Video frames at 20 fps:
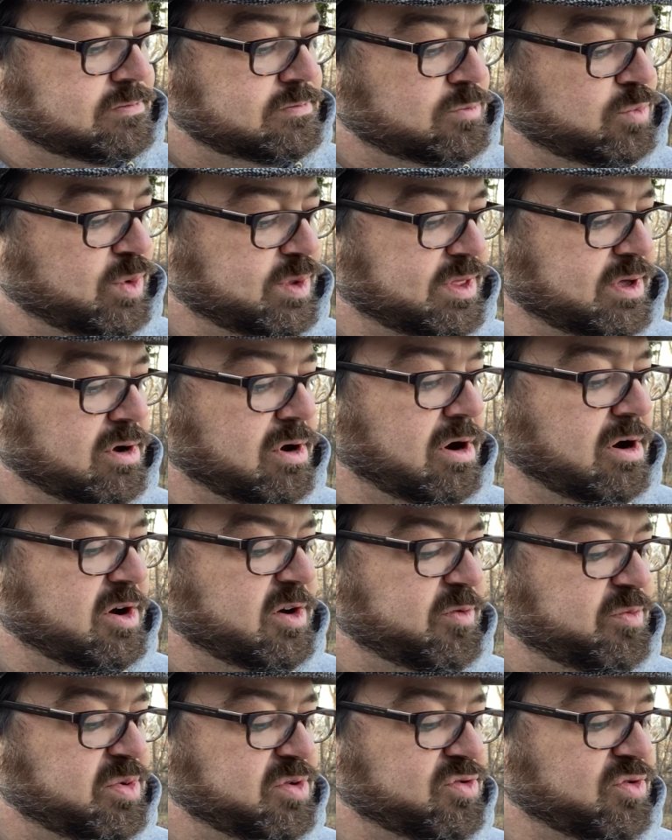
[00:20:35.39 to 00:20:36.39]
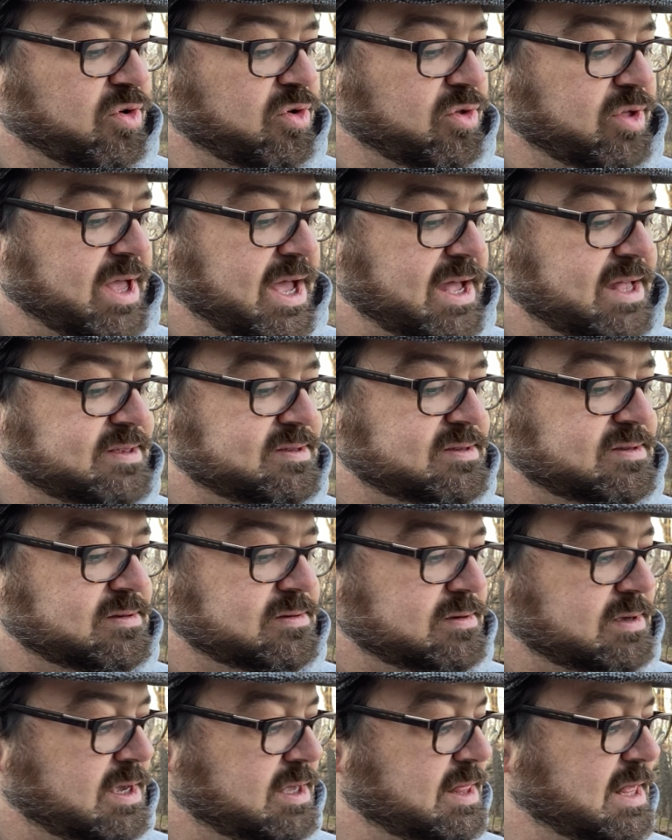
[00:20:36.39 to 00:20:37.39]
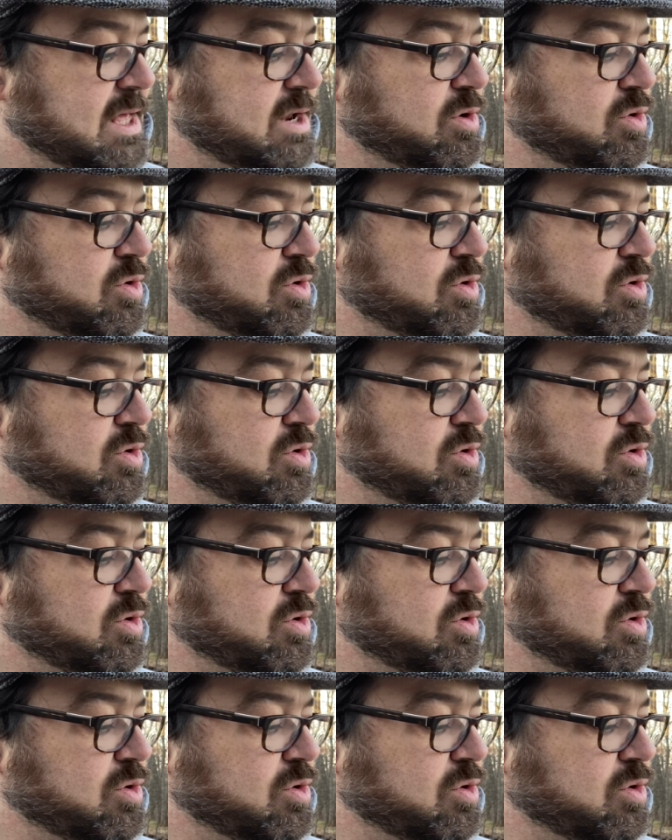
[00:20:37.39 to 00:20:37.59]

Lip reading: with a guard of patrol cats, in that